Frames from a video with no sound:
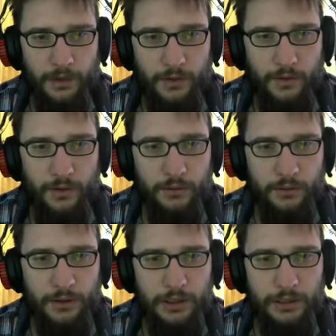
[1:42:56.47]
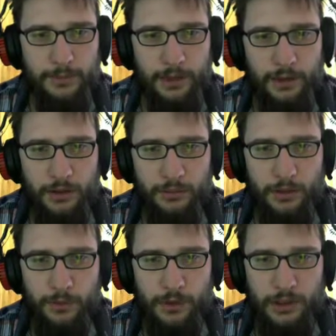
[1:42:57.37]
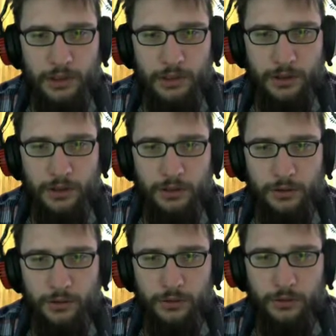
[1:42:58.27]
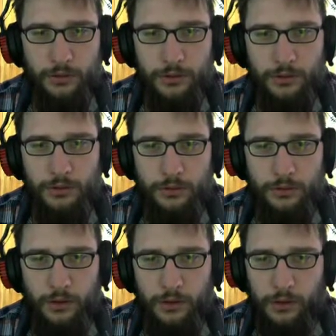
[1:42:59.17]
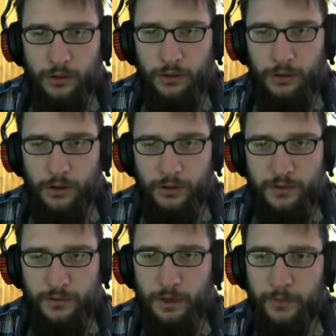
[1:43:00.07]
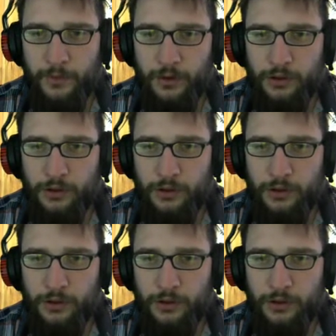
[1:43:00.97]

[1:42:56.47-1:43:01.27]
The only Altmer here in Balmora are... Oh god, lots of names I'm not